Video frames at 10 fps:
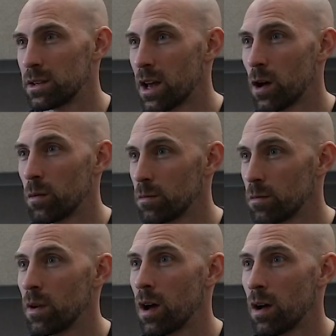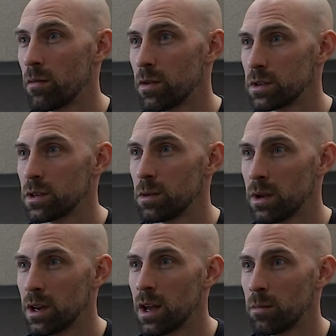to help for sleep
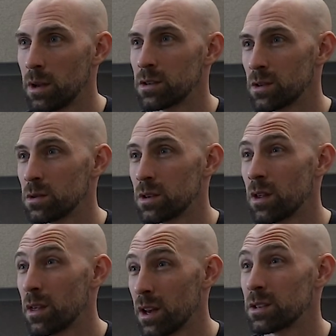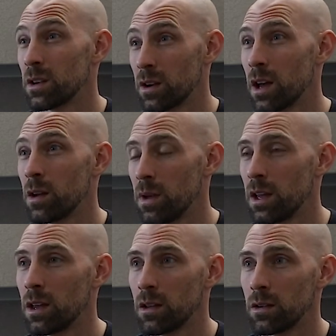at night, because those are the things that are kind of
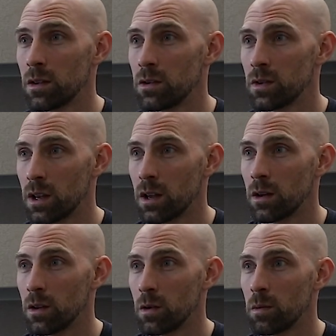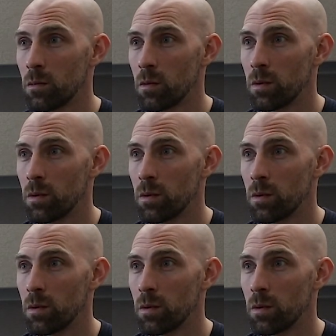making the drinking a little bit more